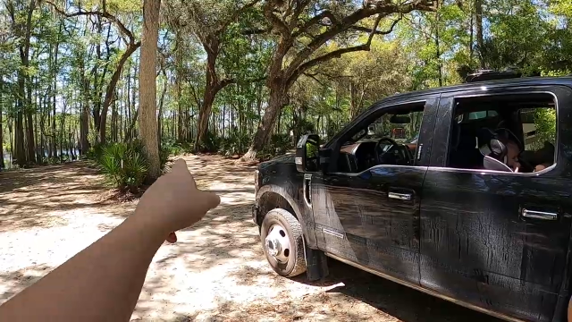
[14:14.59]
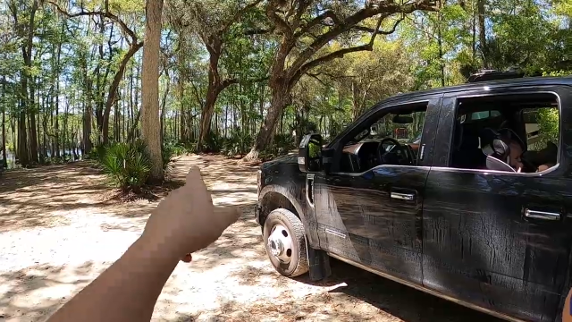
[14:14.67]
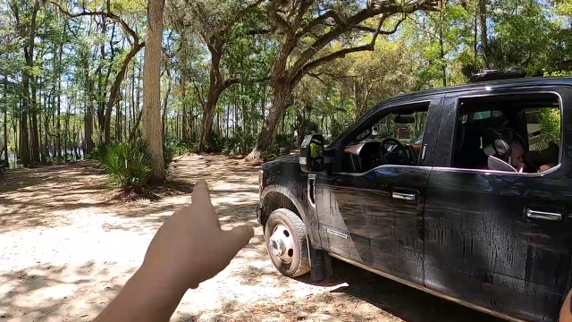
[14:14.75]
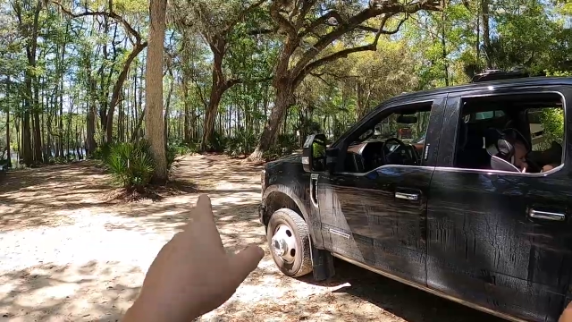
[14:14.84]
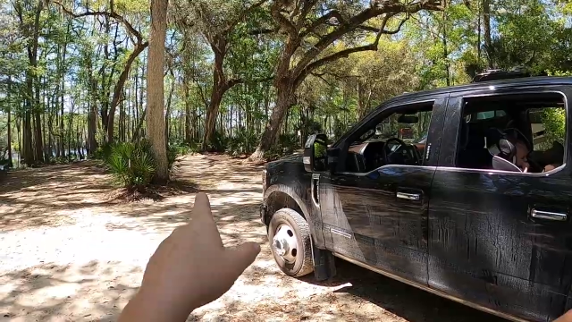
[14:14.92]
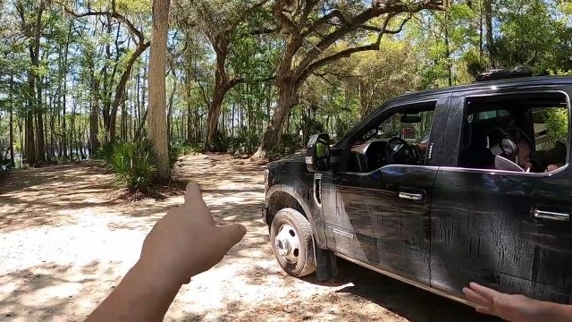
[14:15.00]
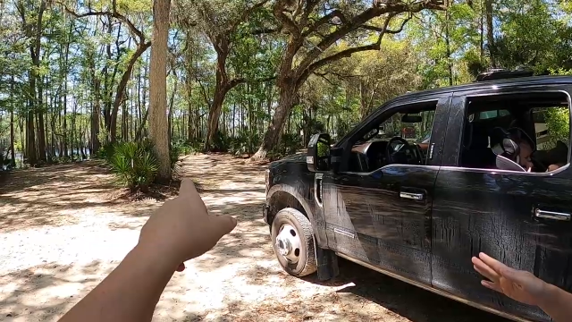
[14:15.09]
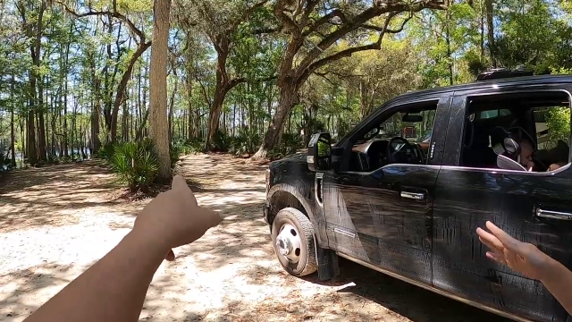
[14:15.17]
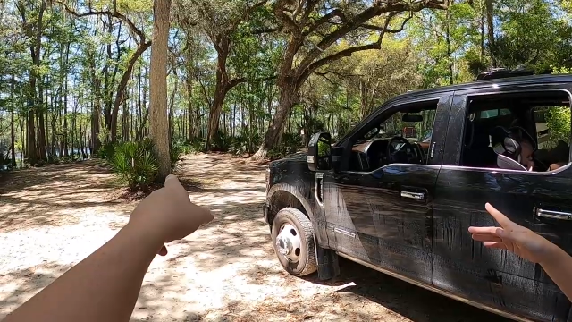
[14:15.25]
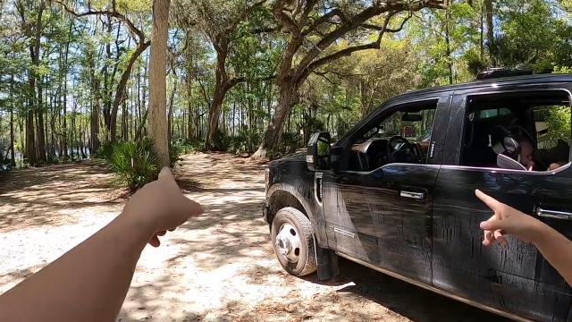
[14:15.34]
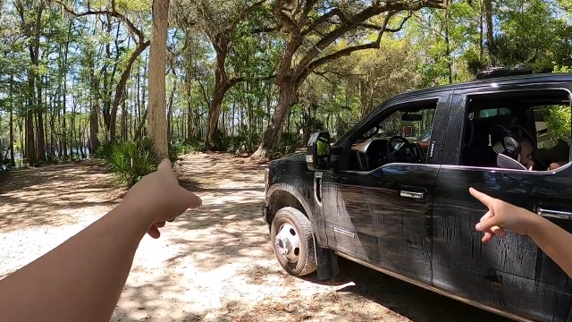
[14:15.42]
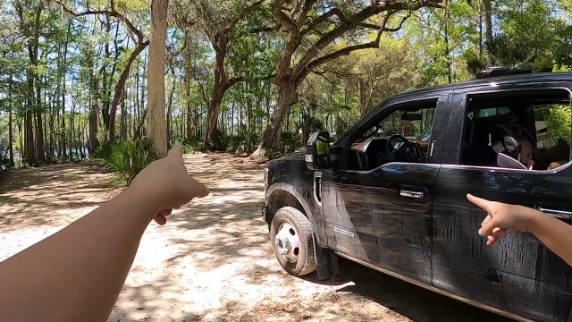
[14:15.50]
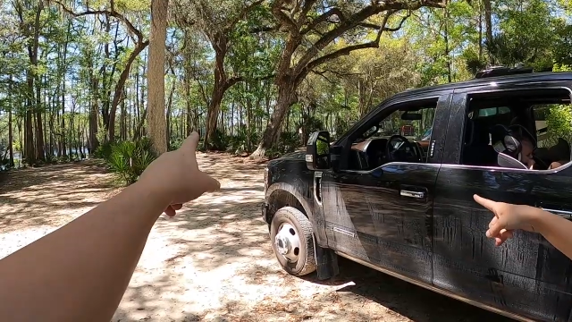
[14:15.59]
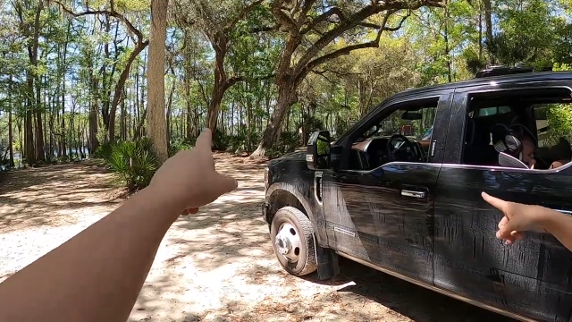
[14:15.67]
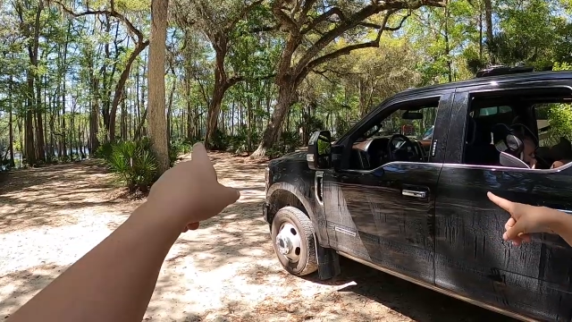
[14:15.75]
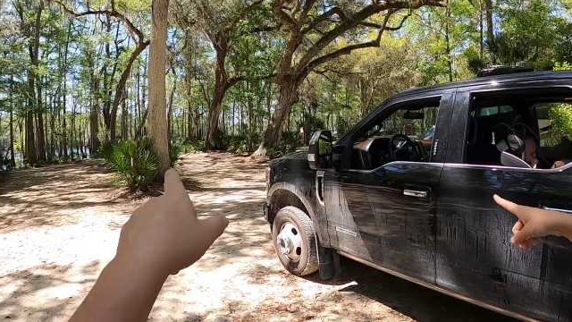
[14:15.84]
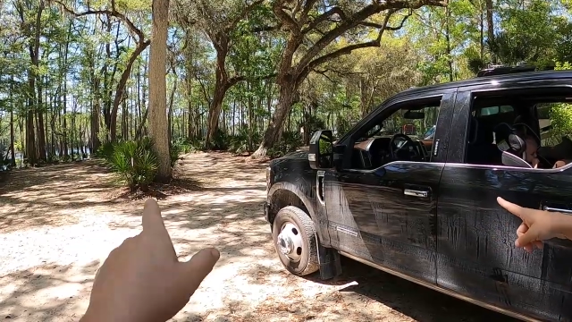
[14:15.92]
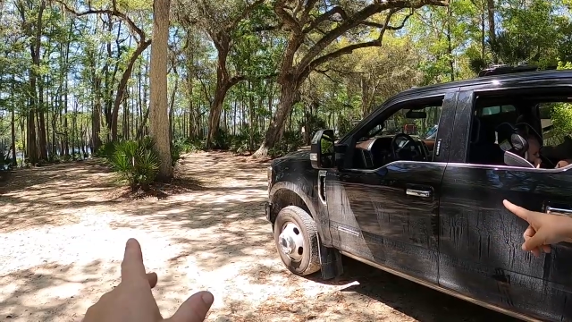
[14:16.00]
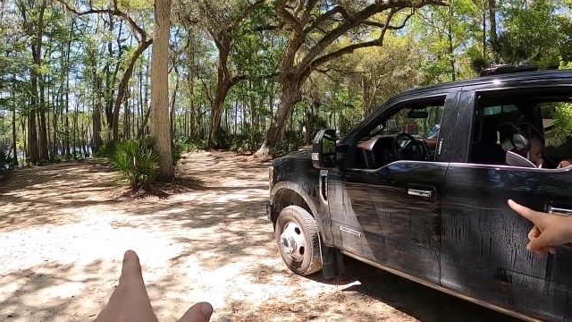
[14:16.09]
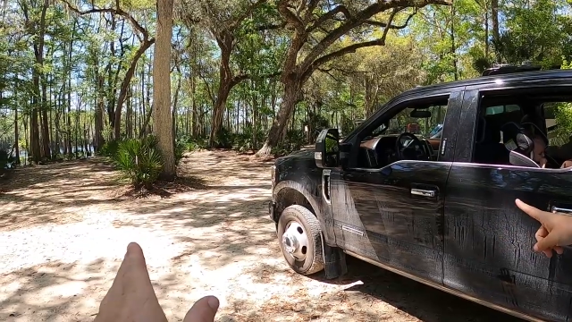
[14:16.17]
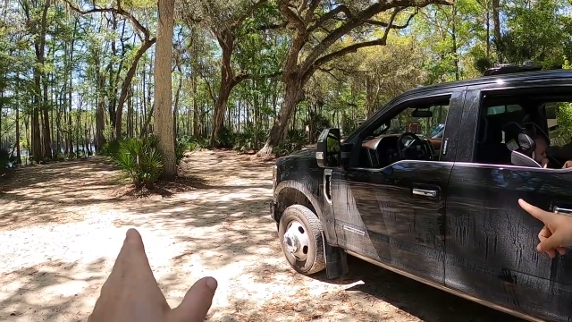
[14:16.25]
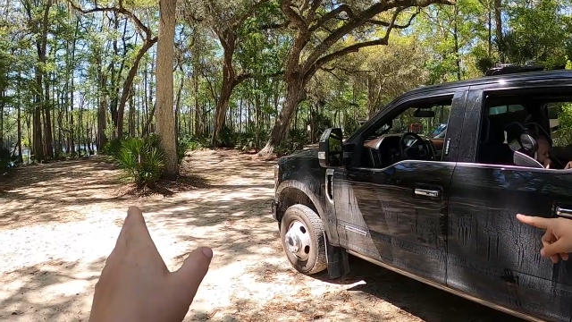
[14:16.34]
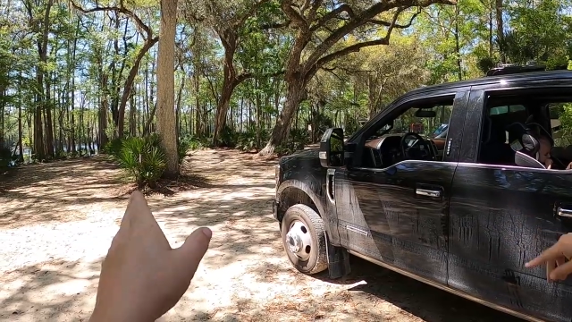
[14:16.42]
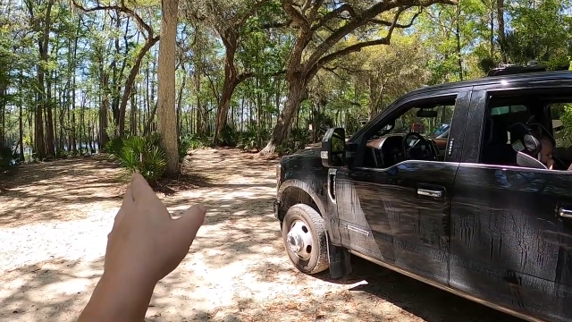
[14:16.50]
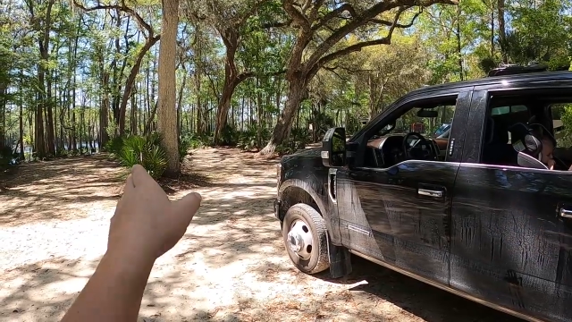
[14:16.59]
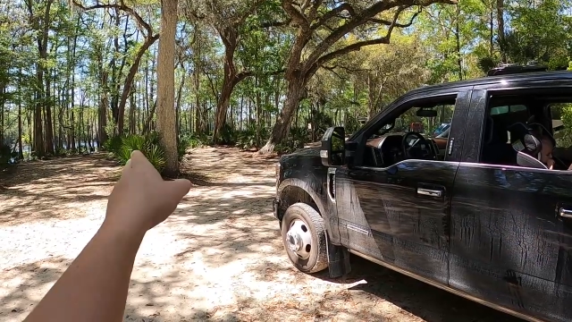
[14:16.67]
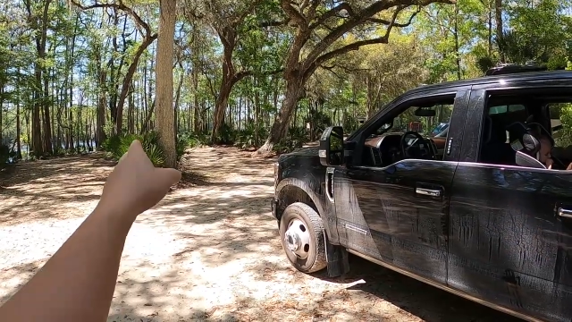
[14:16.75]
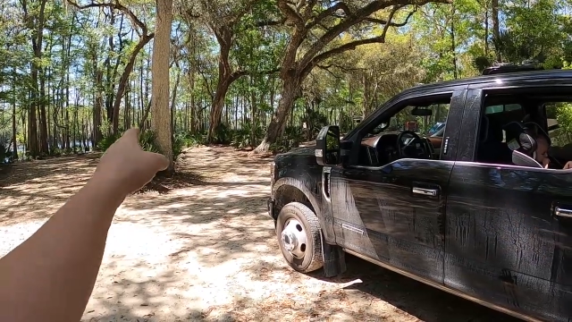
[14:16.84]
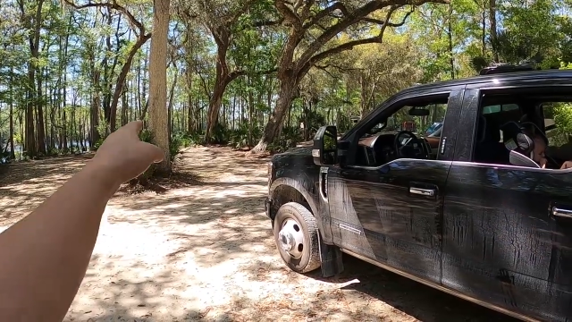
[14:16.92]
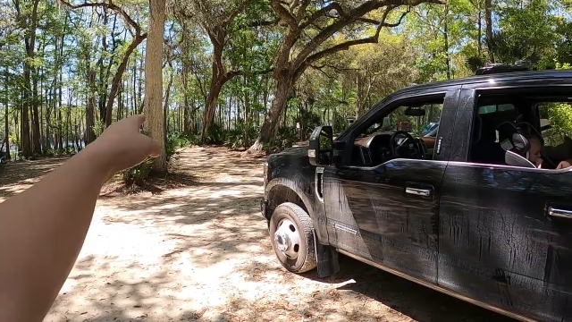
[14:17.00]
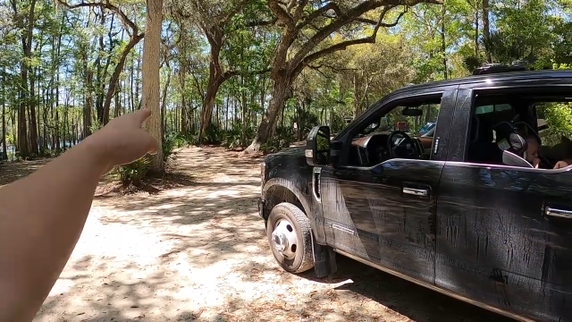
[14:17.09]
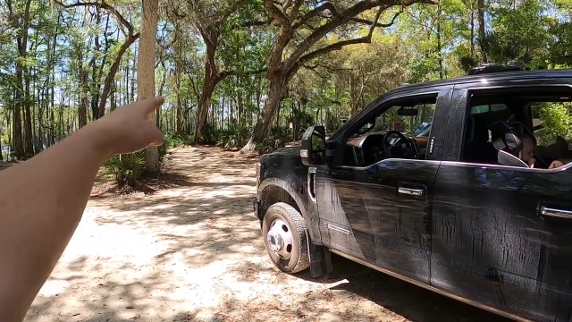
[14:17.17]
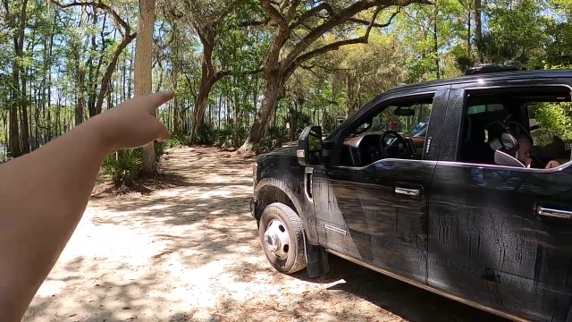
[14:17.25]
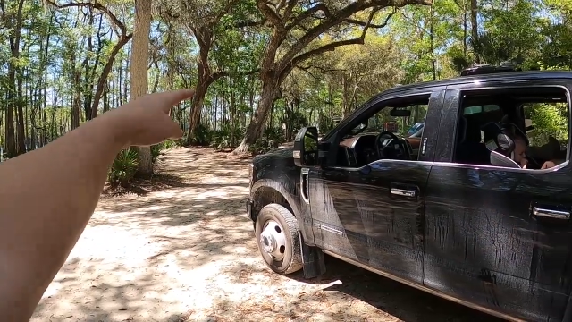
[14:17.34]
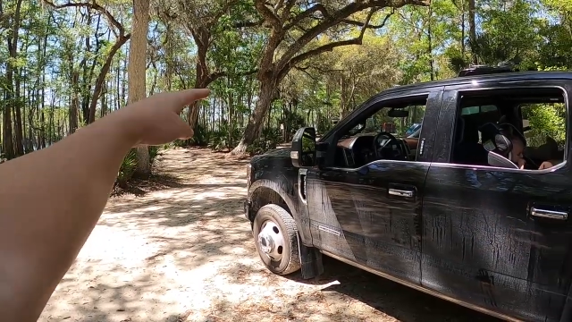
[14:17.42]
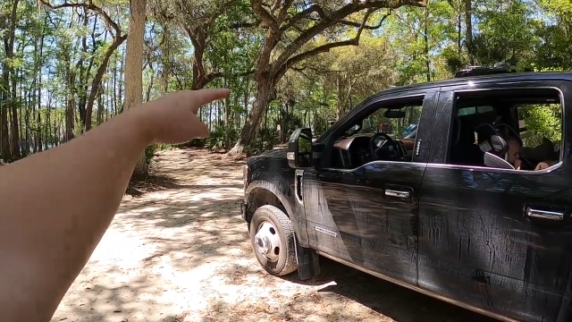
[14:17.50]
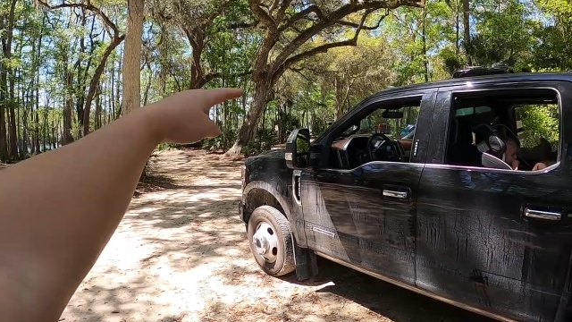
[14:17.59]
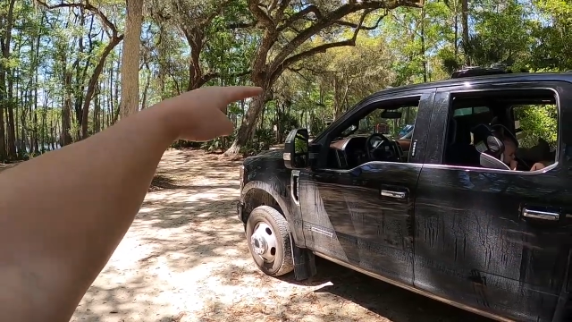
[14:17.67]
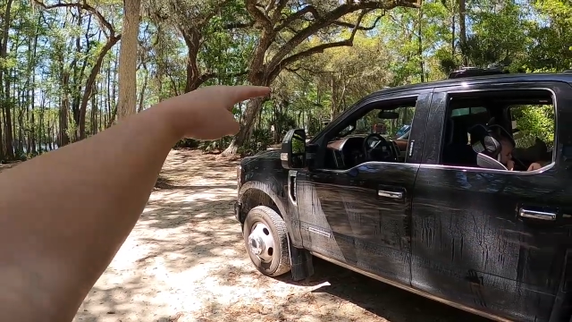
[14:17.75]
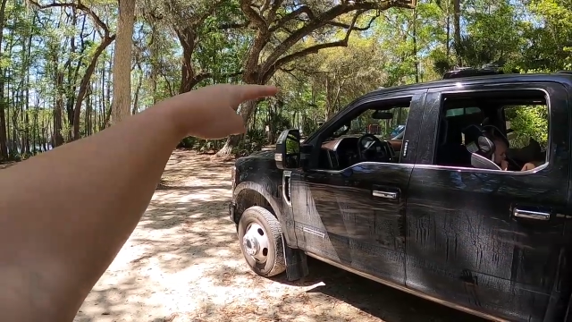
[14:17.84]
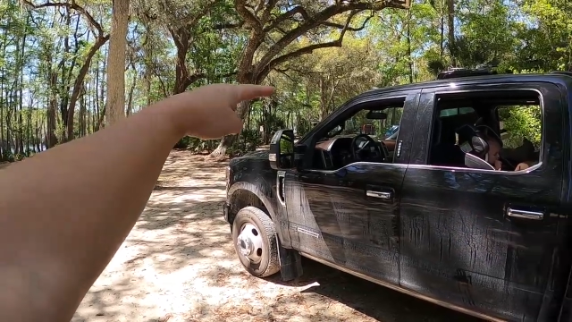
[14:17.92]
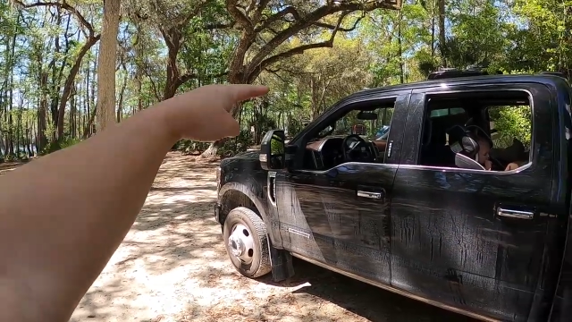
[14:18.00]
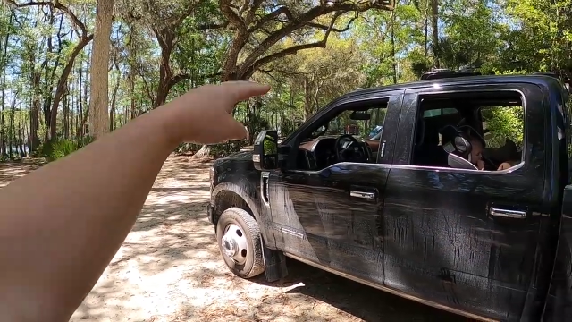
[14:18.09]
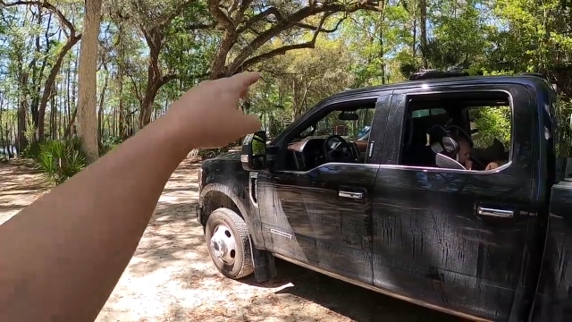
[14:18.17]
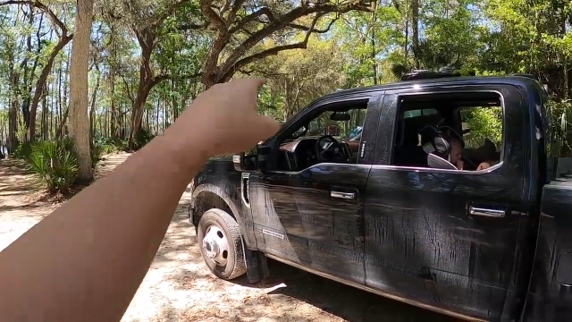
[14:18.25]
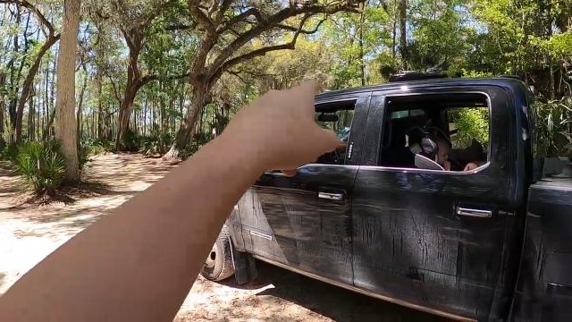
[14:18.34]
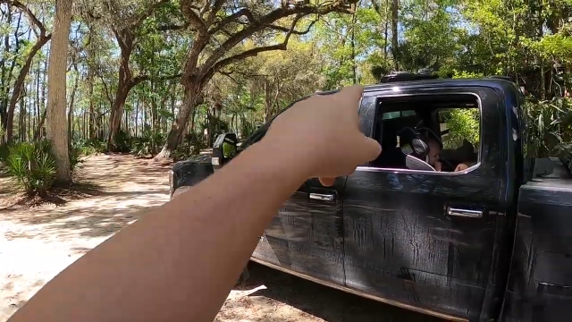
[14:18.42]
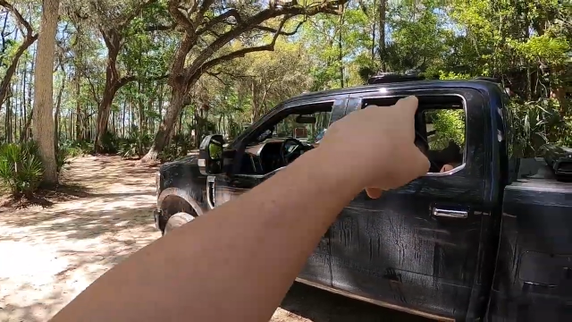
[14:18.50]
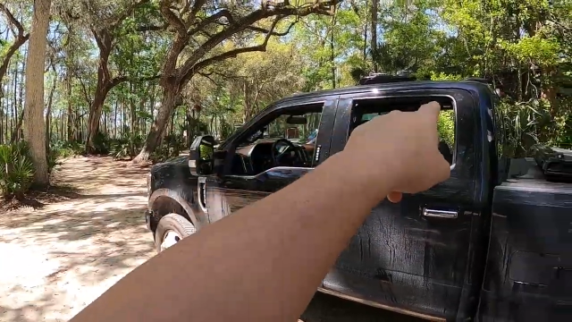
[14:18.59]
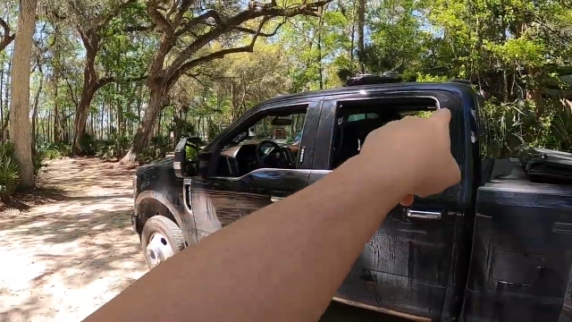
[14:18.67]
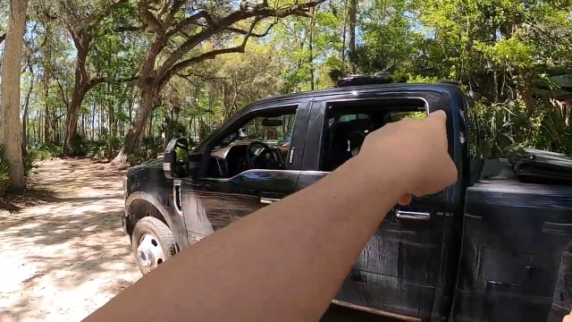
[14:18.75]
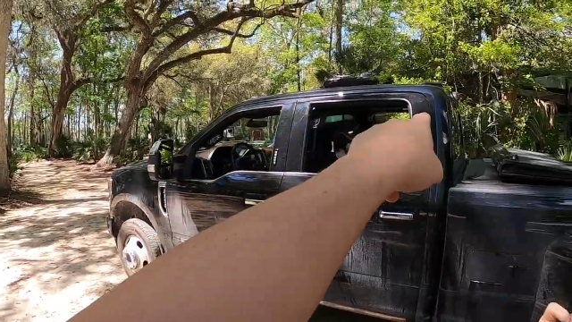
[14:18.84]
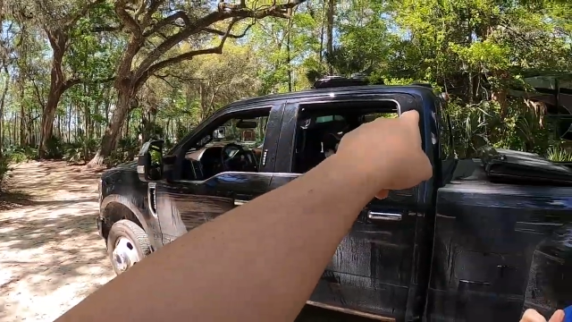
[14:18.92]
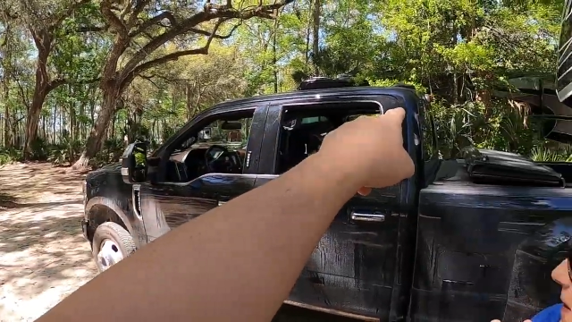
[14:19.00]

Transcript: (no speaker visible)